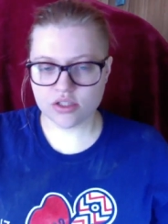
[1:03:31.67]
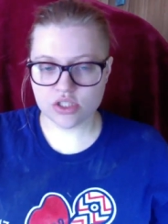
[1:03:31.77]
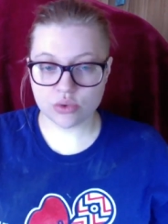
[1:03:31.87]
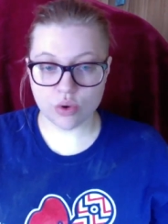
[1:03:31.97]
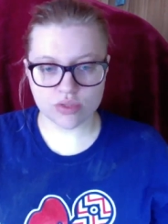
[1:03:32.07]

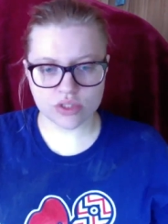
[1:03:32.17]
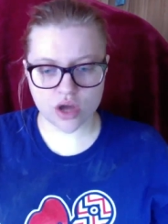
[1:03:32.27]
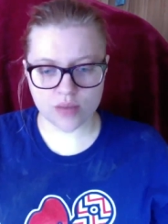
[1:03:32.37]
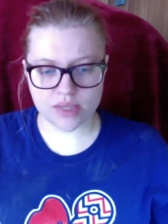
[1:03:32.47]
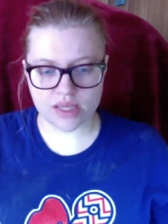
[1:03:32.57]
Do you only
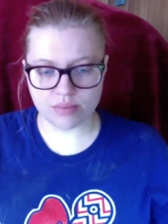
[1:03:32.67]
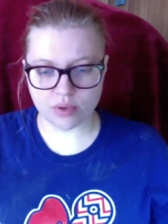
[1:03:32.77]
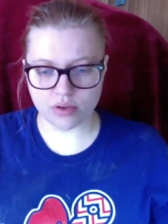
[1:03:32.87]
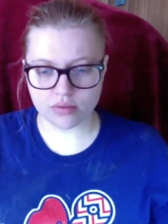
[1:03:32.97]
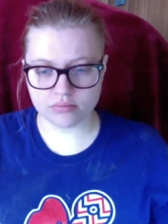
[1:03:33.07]
draw
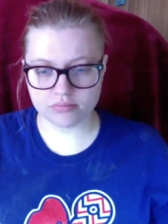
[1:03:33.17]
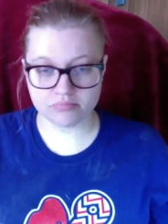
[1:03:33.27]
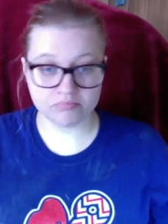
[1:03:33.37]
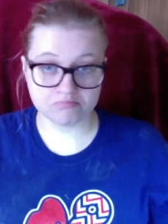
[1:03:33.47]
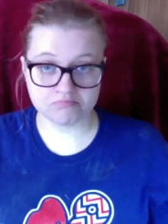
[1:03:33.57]
people?
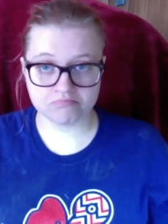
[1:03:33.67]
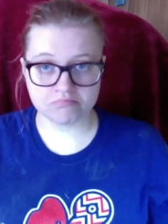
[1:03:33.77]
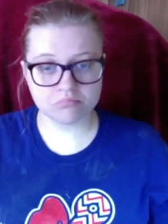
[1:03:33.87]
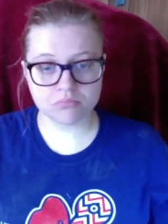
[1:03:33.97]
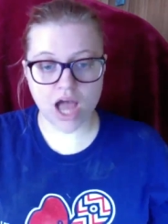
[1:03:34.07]

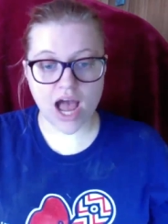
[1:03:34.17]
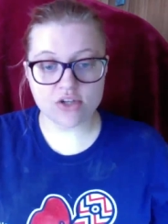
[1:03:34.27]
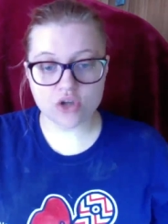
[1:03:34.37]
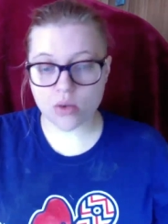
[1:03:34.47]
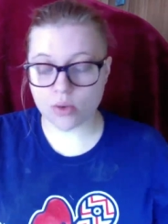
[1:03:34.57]

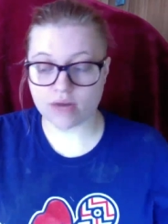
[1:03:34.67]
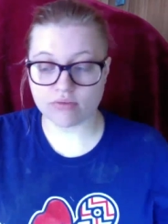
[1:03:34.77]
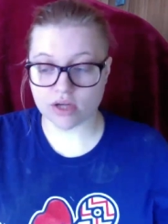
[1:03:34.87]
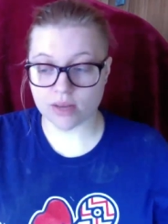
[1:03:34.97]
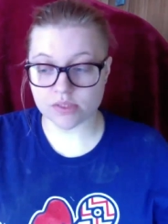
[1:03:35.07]
I draw
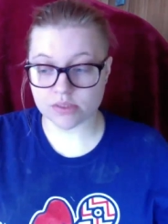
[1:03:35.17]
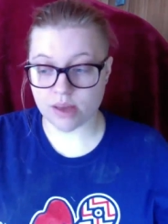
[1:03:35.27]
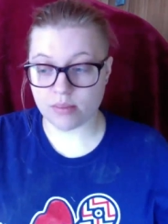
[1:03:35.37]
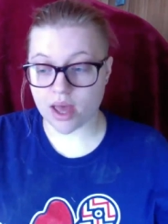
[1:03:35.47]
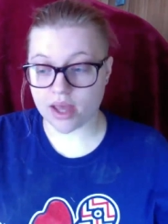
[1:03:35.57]
whatever comes to
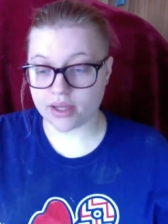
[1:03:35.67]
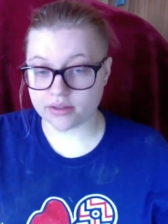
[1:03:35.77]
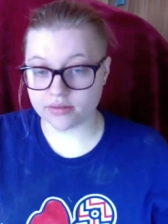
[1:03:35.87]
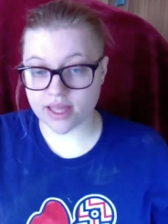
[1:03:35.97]
my mind.